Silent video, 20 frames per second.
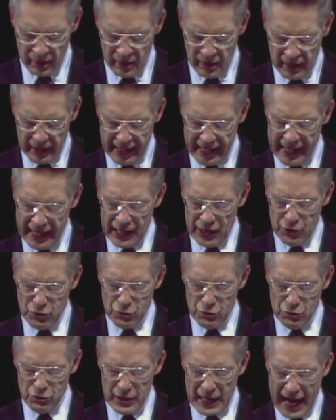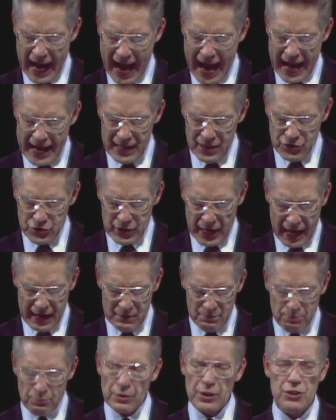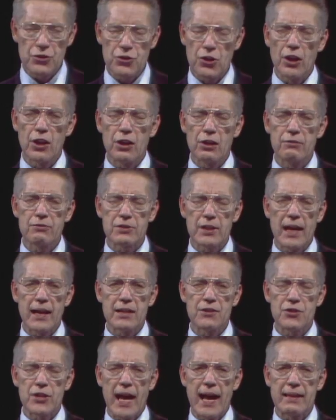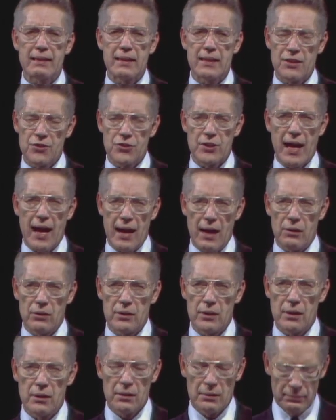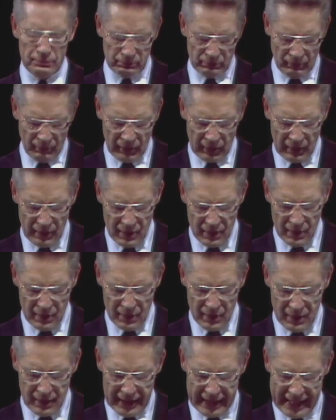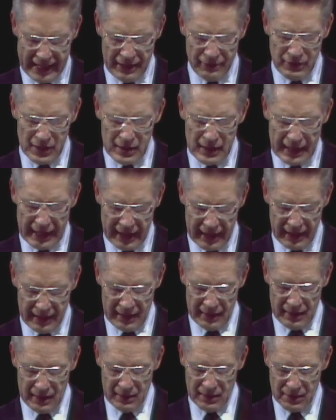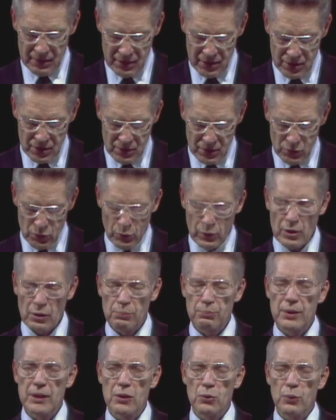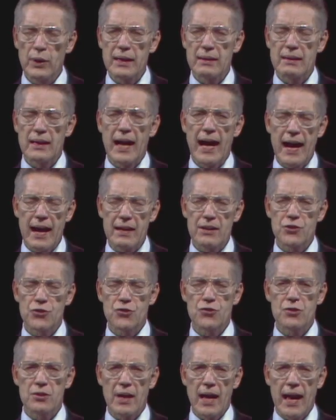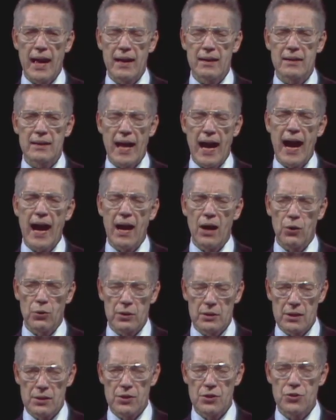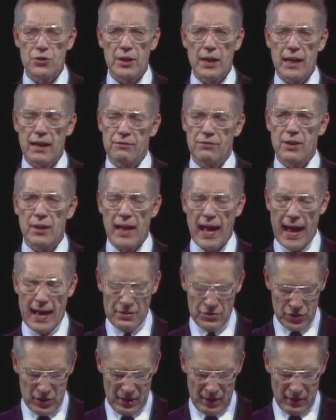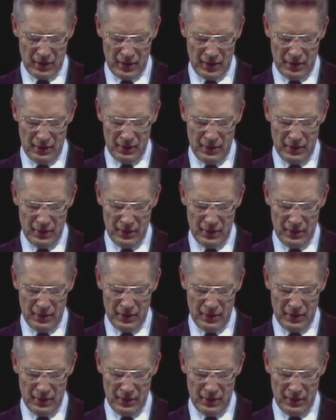he who guides and preserves us at this hour, even he will be with us and ours everlastingly.